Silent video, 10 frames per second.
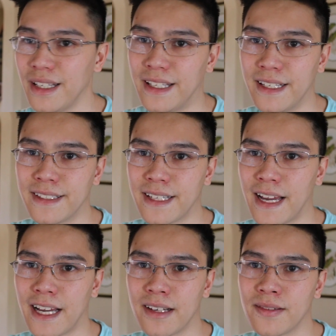needed to
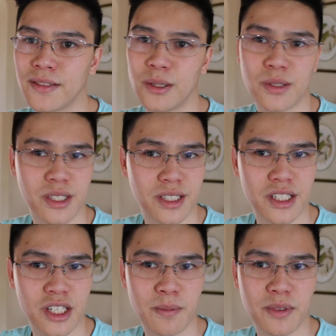have. It was just a
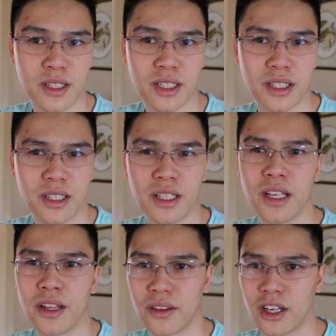cheap thing.
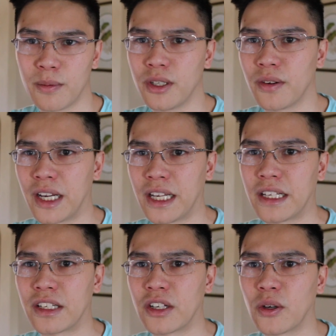Thought it'd be
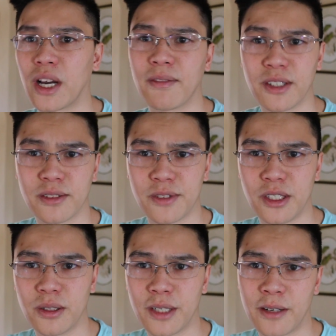great, having a
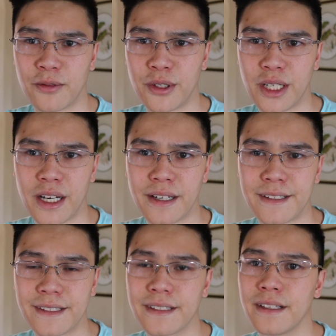video out for you
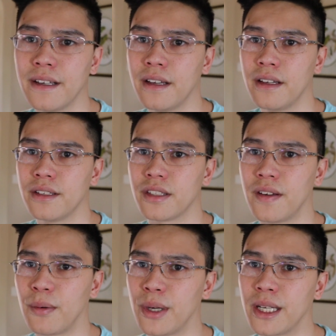guys, so
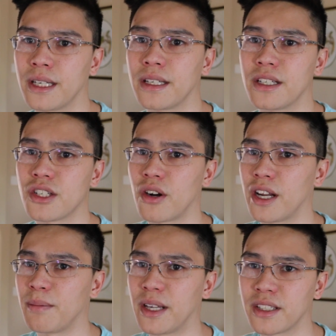that way you can try
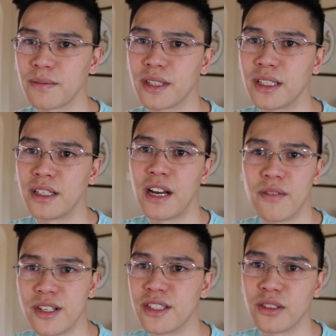to make something
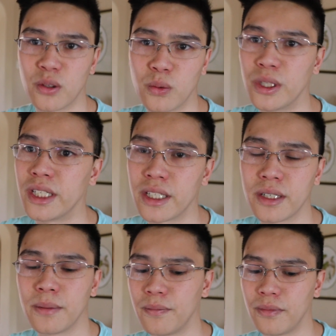every single week.
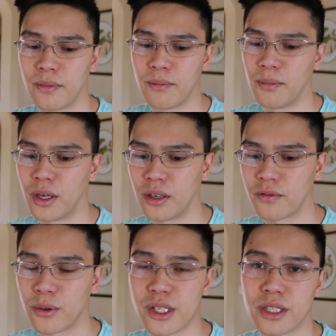But
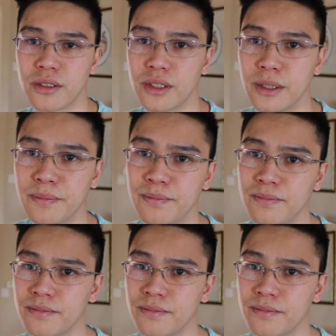unfortunately,